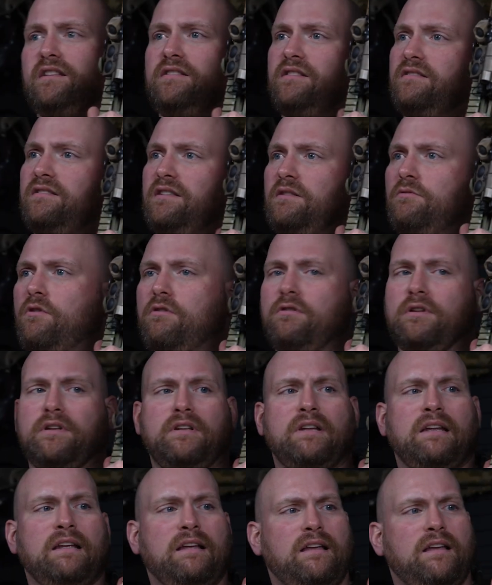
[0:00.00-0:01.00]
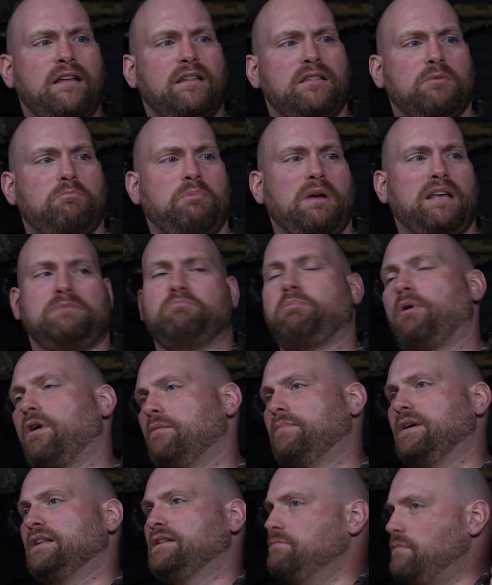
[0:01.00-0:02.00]
get this thing rolling, the best
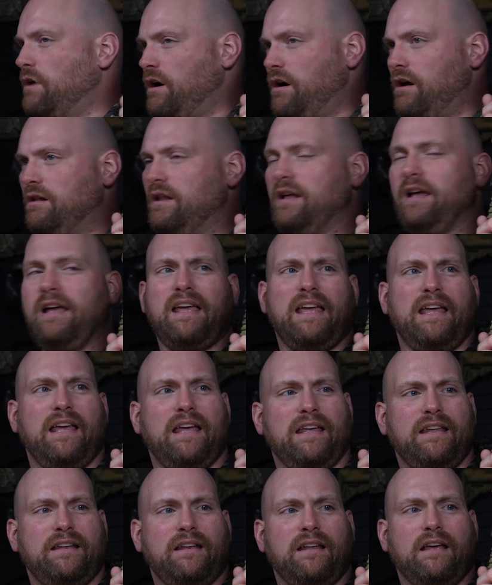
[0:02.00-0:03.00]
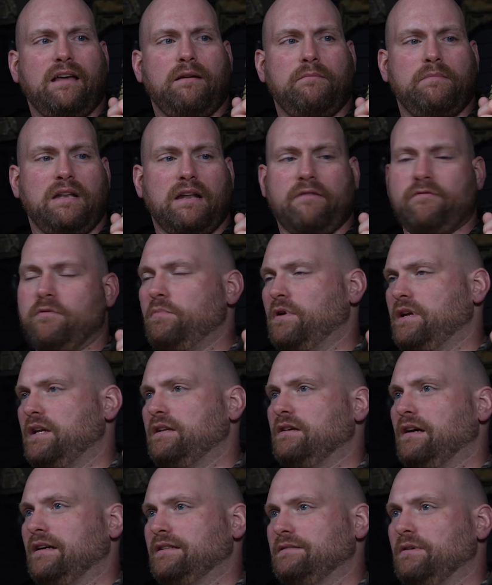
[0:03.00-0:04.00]
part about the MAWL, and I mean everybody
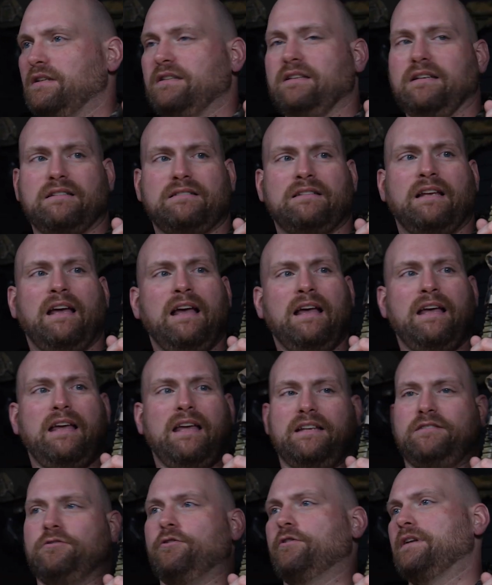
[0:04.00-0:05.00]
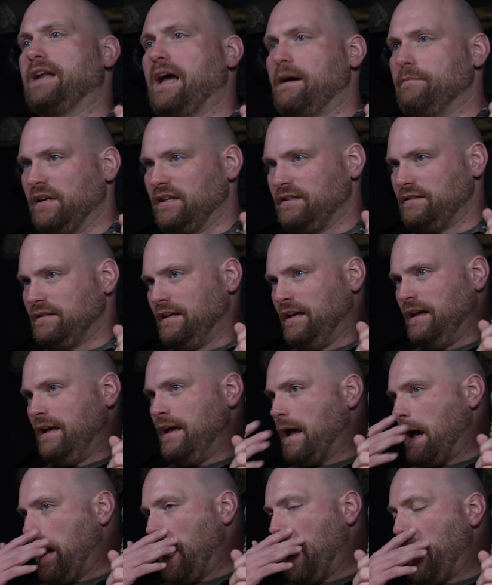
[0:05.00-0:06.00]
talks about this, is ergonomics.
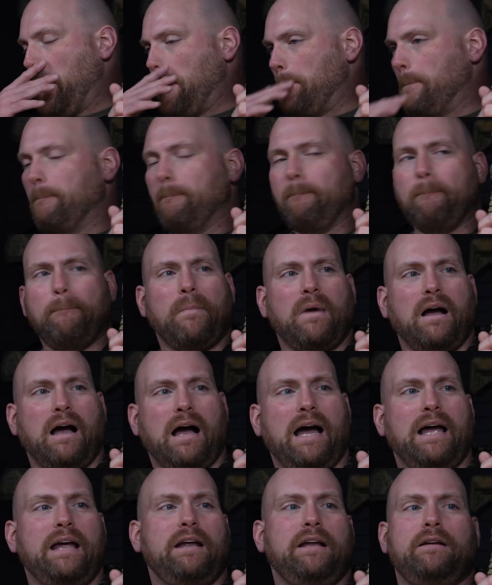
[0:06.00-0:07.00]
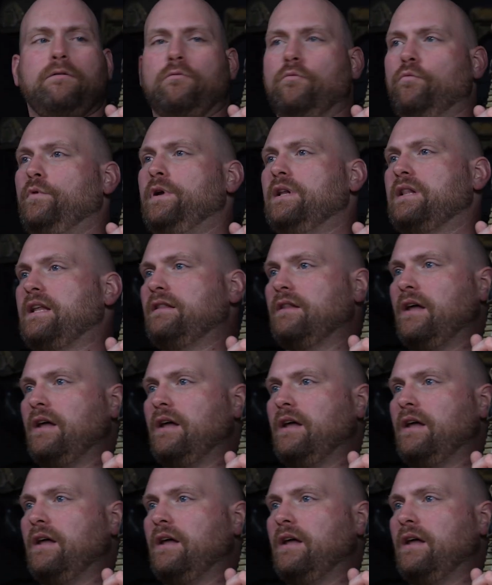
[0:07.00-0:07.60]
I really